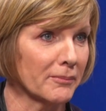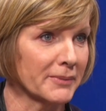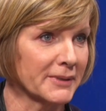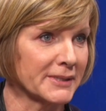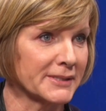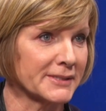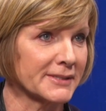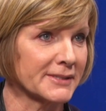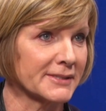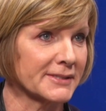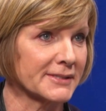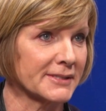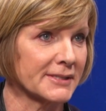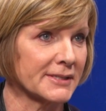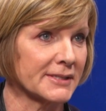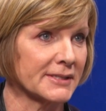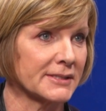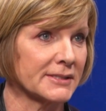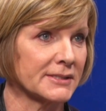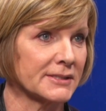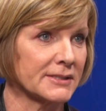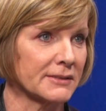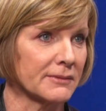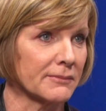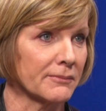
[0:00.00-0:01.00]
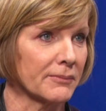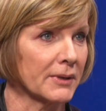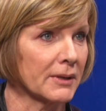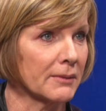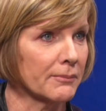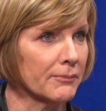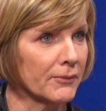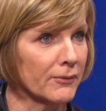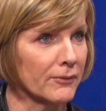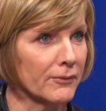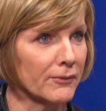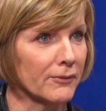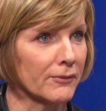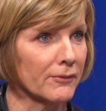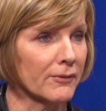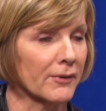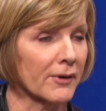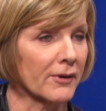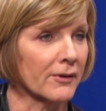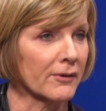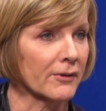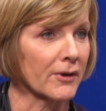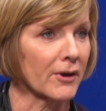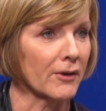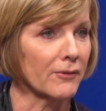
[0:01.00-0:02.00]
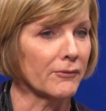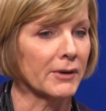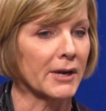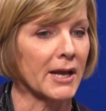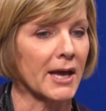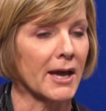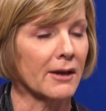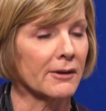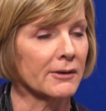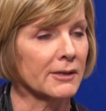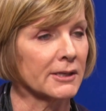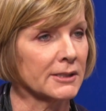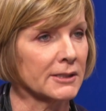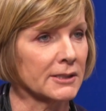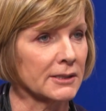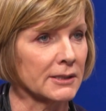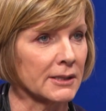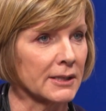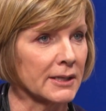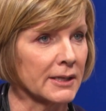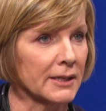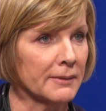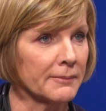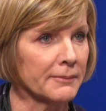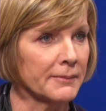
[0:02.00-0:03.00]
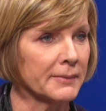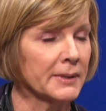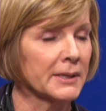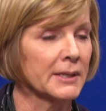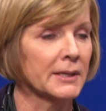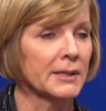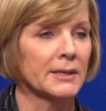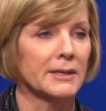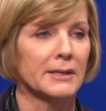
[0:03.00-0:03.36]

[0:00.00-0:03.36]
businesses and people who are going out on a limb,